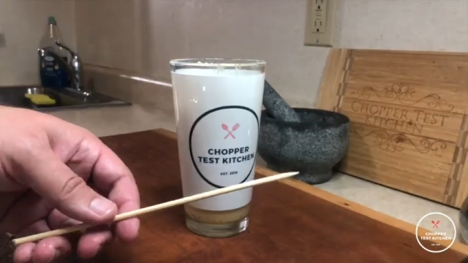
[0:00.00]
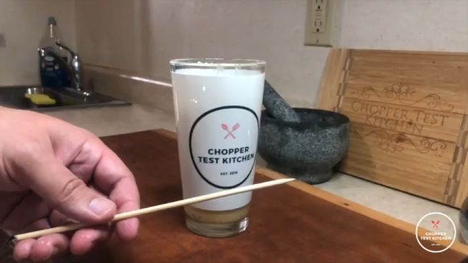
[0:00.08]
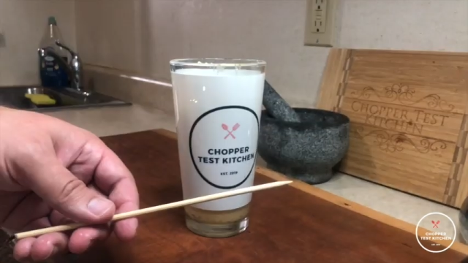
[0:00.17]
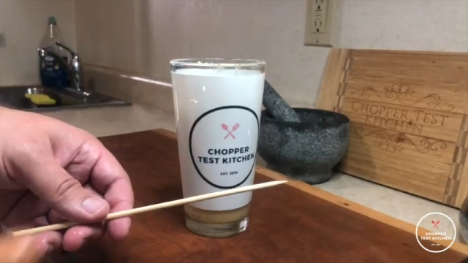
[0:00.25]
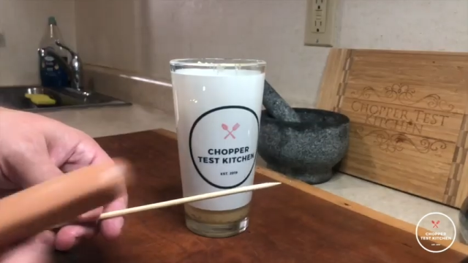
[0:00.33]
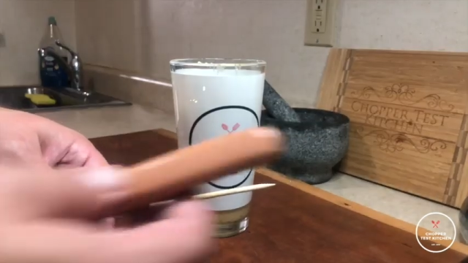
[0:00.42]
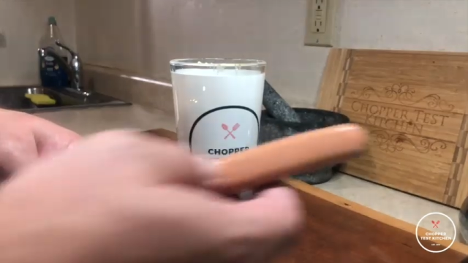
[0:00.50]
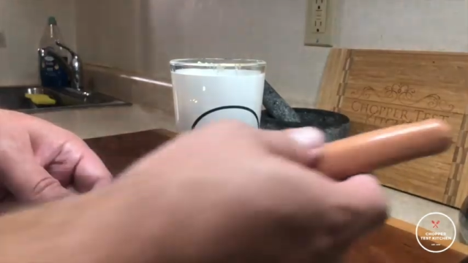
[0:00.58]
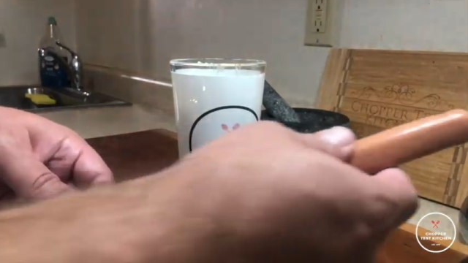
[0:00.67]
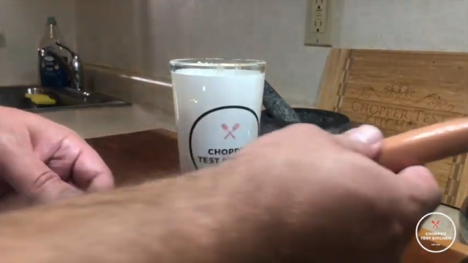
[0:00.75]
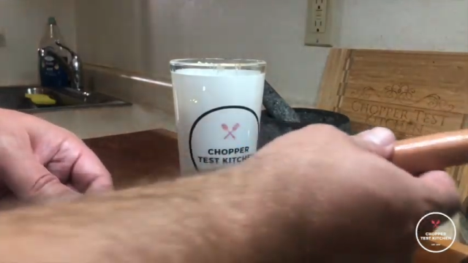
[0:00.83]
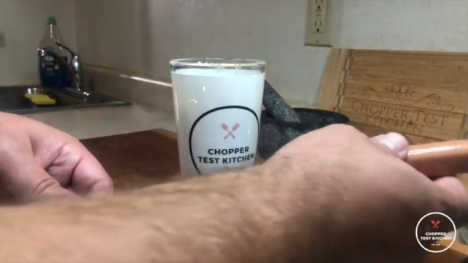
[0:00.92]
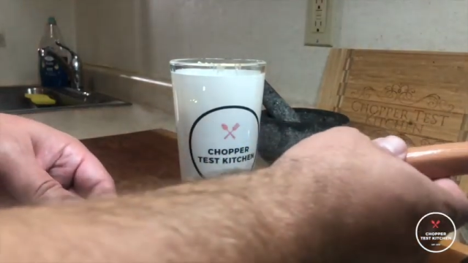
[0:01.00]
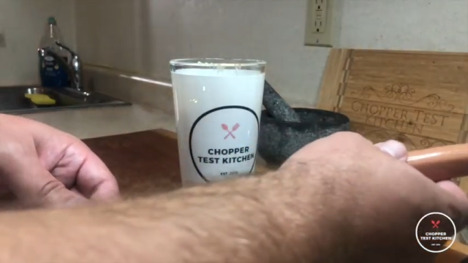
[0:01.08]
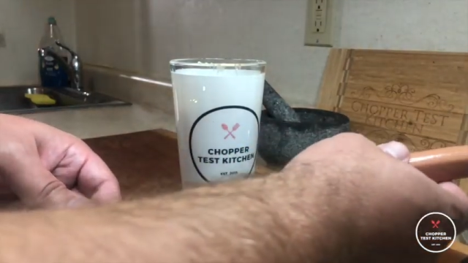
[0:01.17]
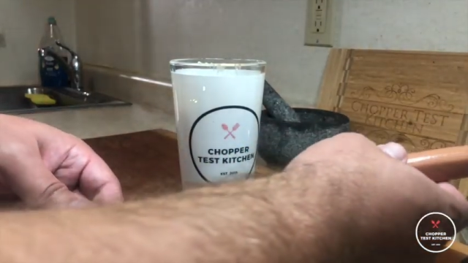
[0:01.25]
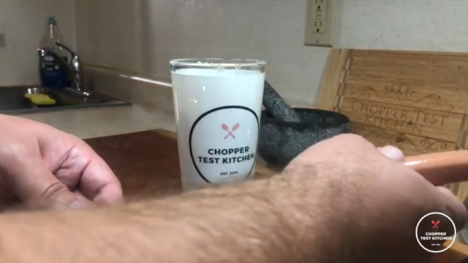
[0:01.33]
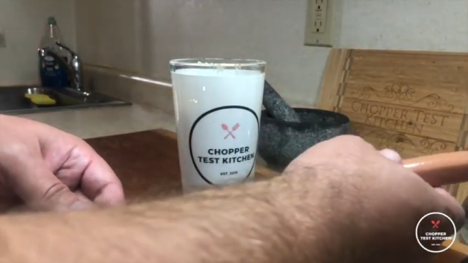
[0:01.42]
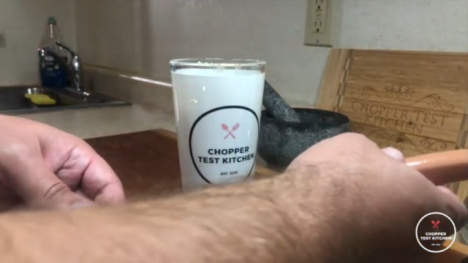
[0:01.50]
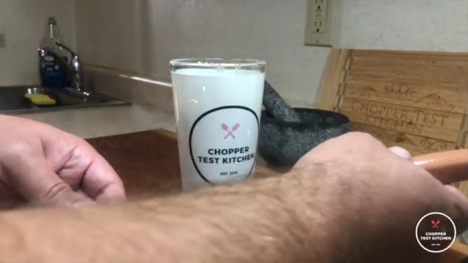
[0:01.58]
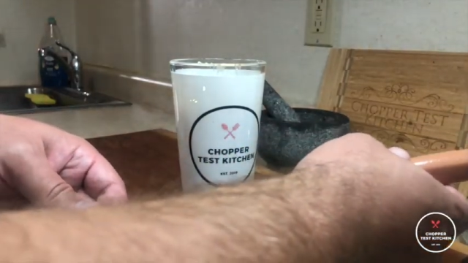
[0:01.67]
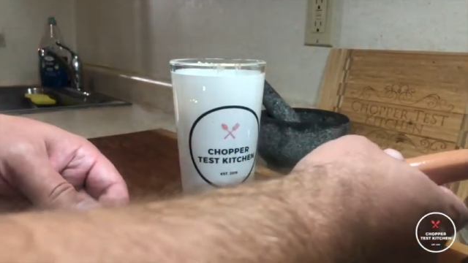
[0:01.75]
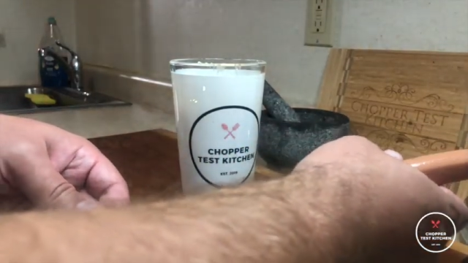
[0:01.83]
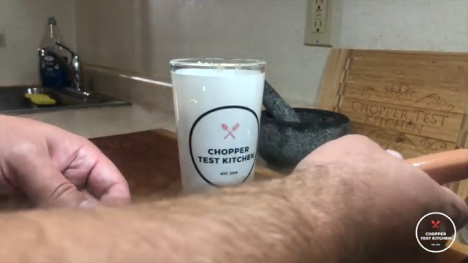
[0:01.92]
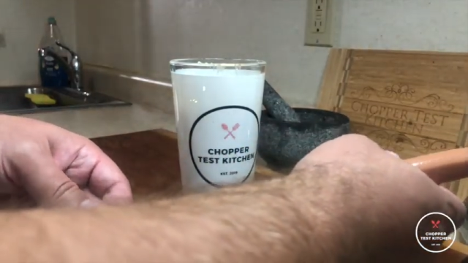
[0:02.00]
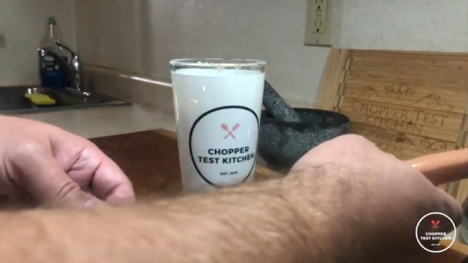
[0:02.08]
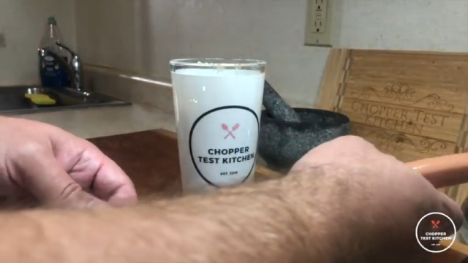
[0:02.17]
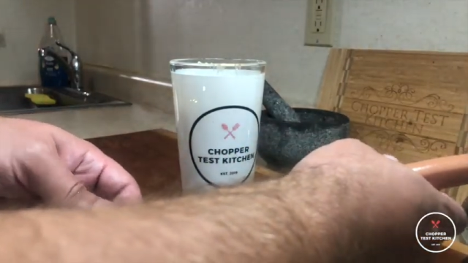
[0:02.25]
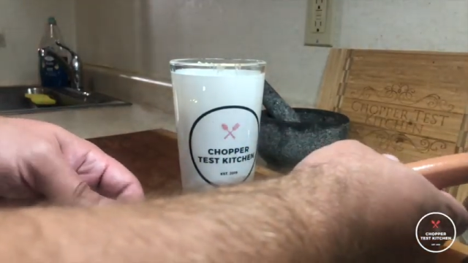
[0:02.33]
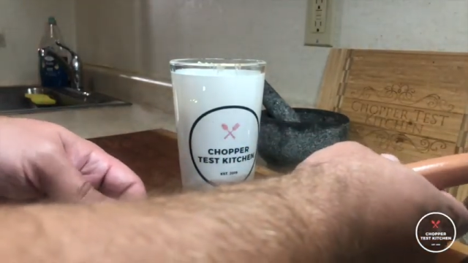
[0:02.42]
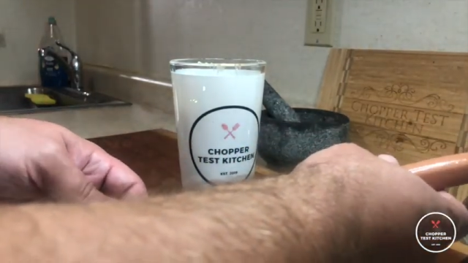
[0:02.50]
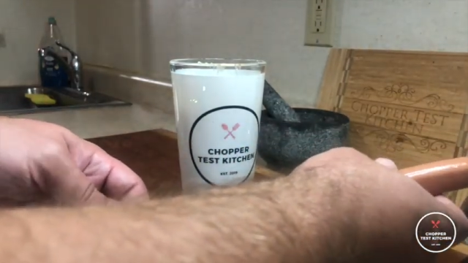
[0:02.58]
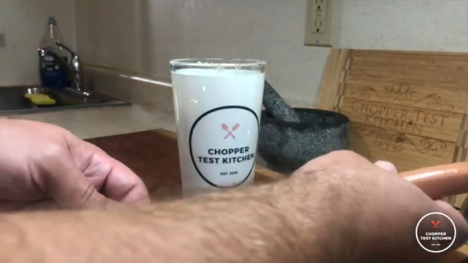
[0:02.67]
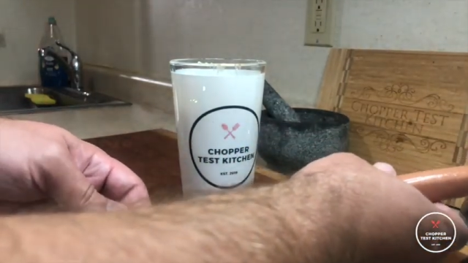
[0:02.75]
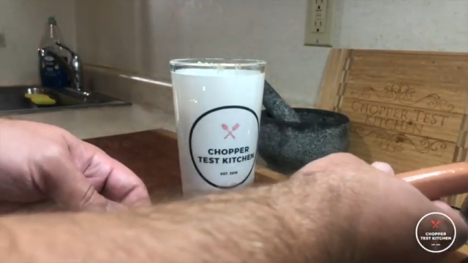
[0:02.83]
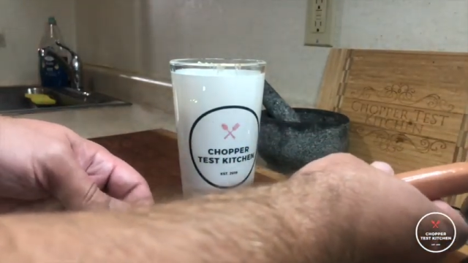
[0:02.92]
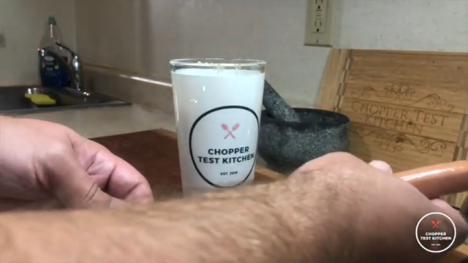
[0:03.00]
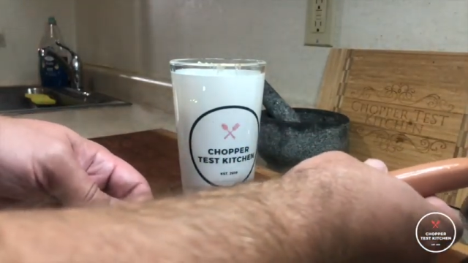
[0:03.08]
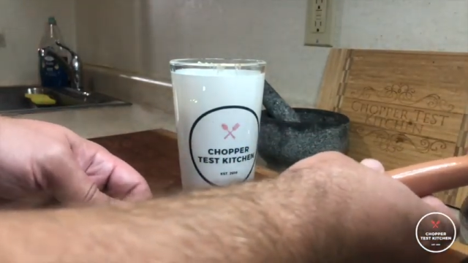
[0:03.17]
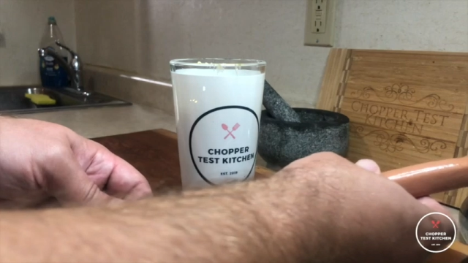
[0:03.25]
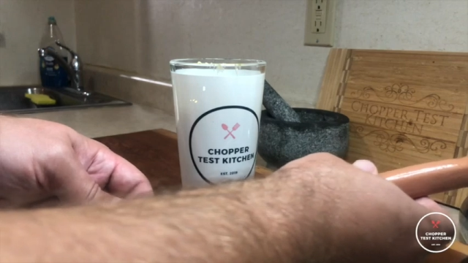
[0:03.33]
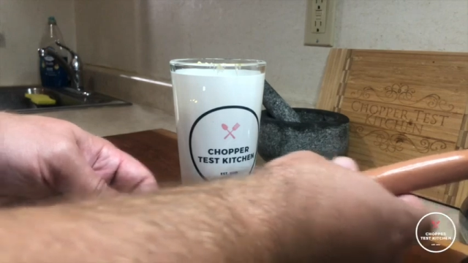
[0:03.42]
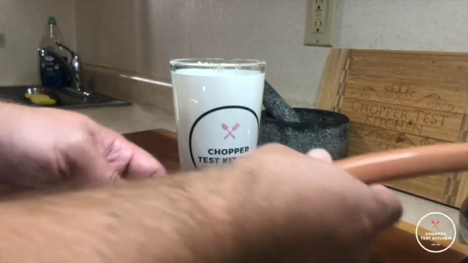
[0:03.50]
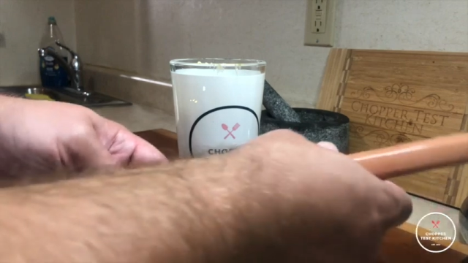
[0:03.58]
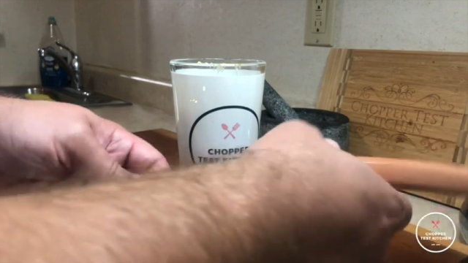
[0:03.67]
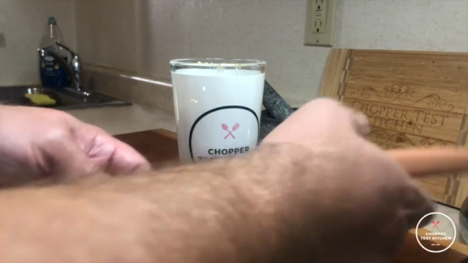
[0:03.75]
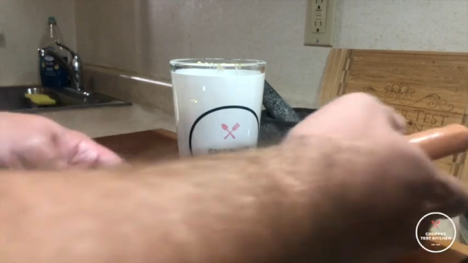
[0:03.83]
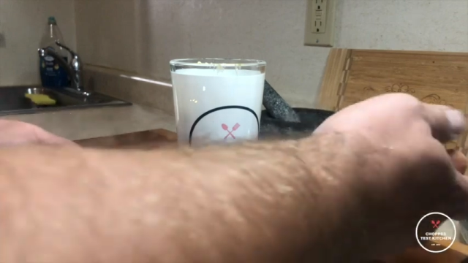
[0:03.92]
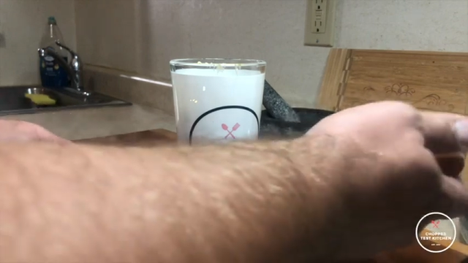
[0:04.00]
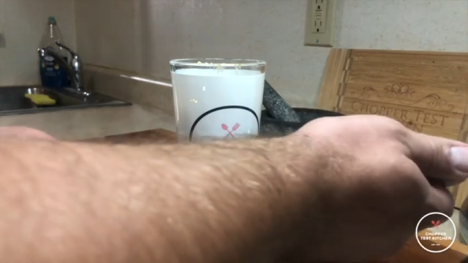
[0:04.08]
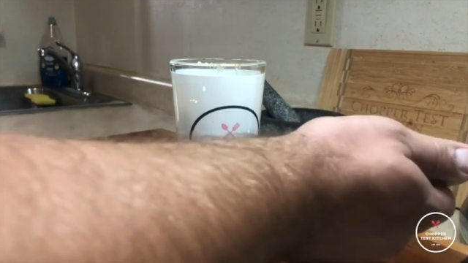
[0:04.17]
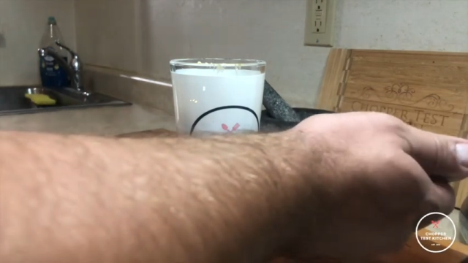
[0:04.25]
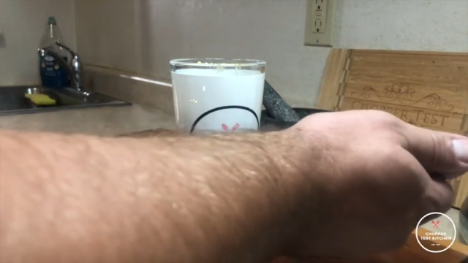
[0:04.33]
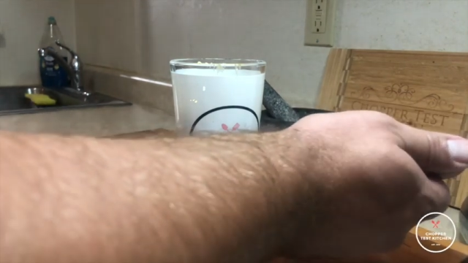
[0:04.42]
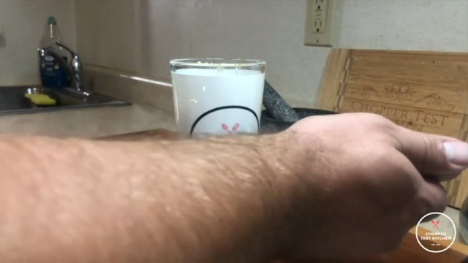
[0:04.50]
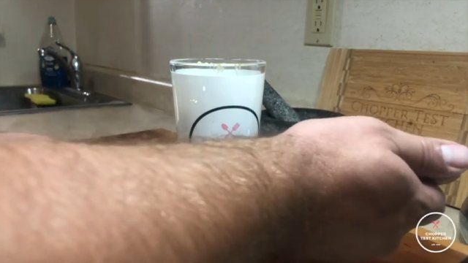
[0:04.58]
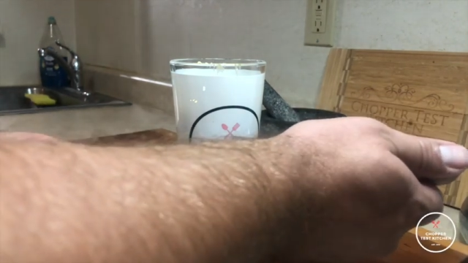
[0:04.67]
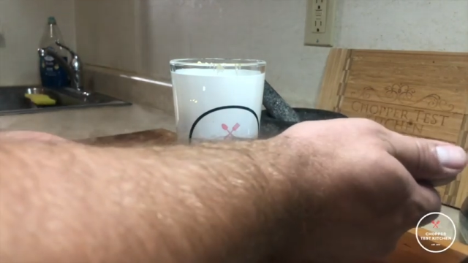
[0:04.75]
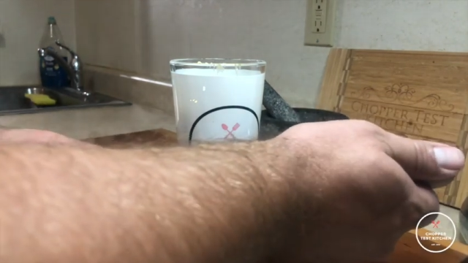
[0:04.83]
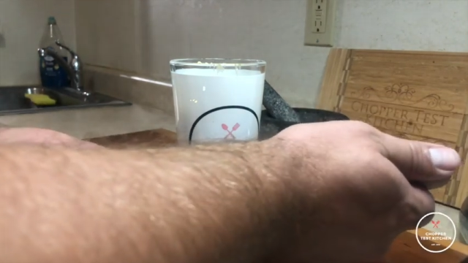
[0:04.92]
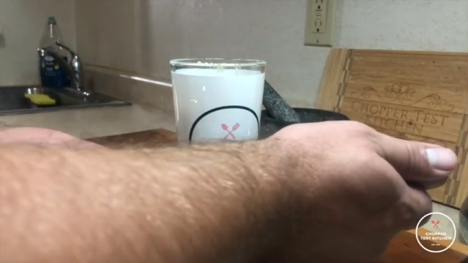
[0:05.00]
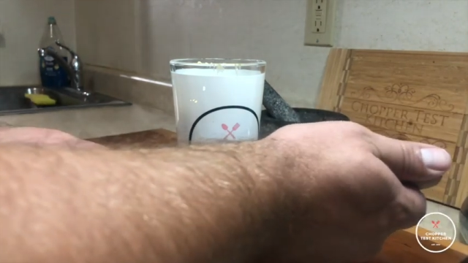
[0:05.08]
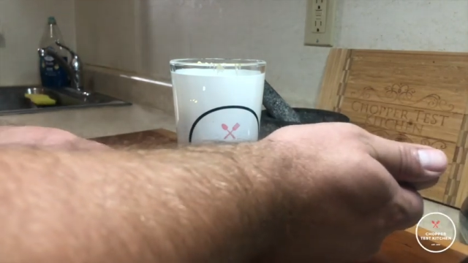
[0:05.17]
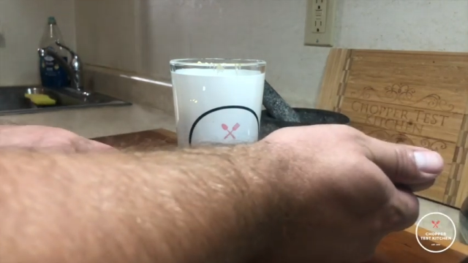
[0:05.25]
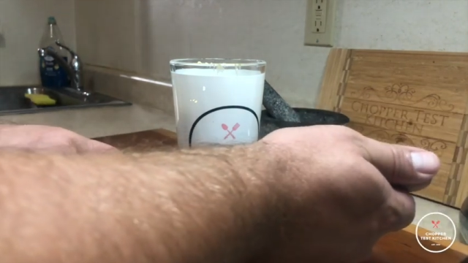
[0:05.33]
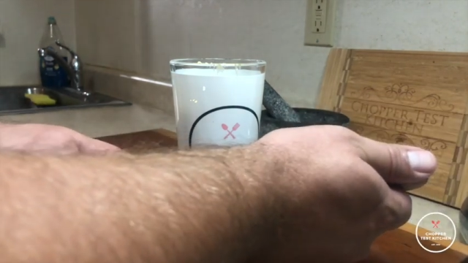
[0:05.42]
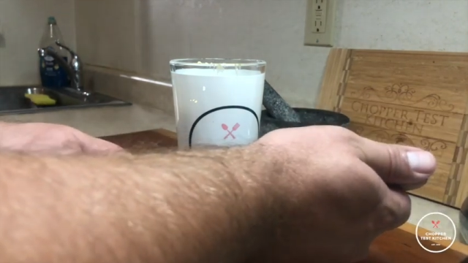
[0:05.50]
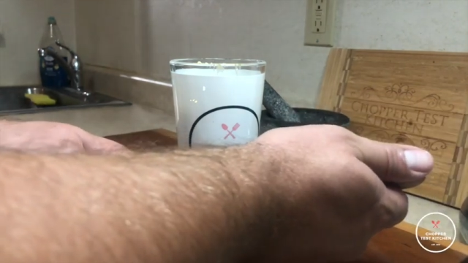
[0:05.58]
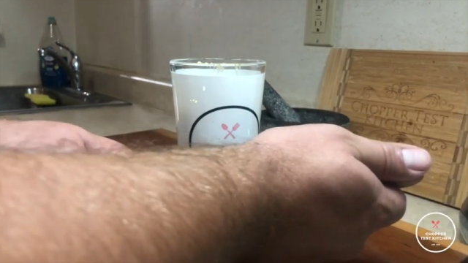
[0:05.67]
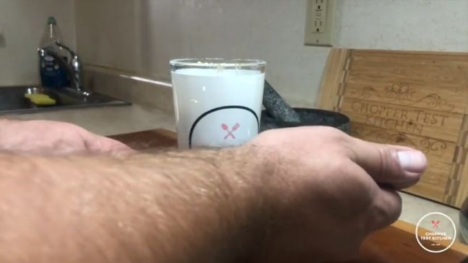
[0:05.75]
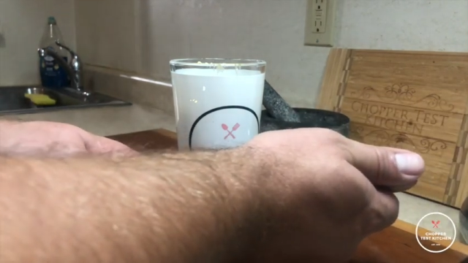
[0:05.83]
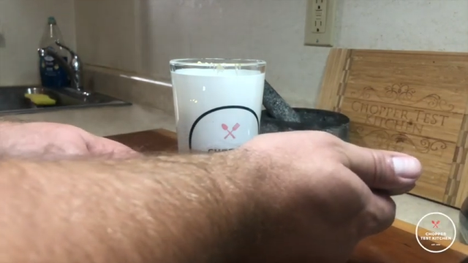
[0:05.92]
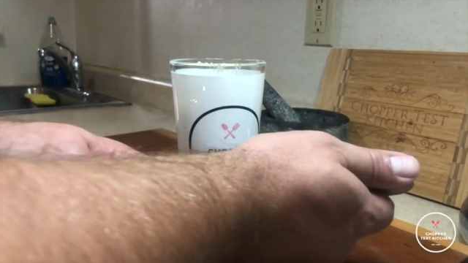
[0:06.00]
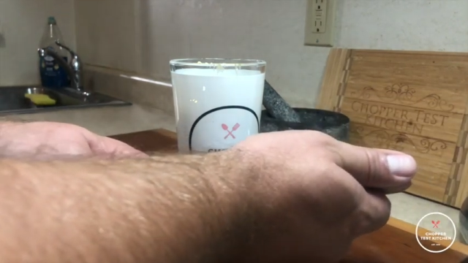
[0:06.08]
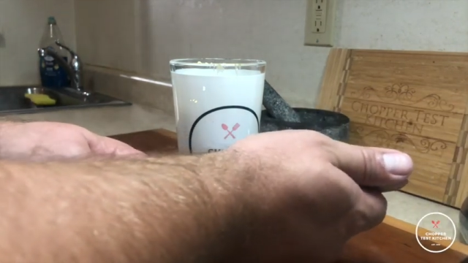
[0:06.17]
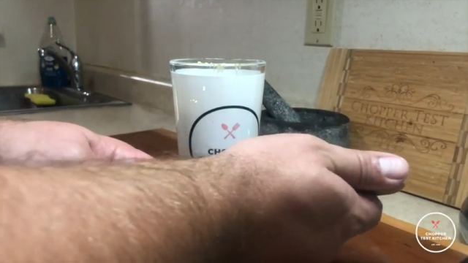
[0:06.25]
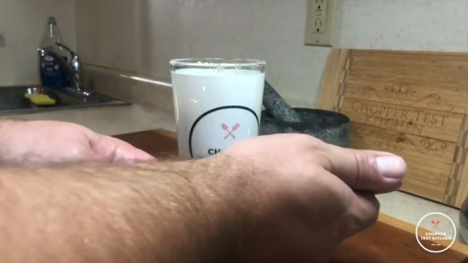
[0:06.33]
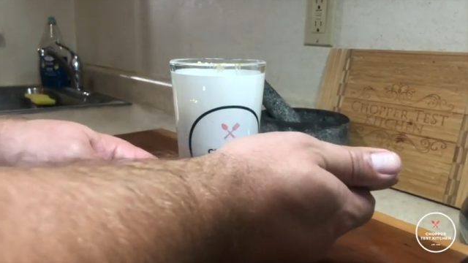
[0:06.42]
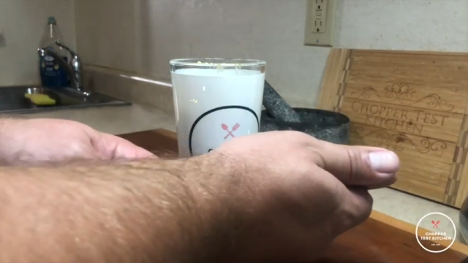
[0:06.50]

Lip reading: Nobody's mouth can be seen.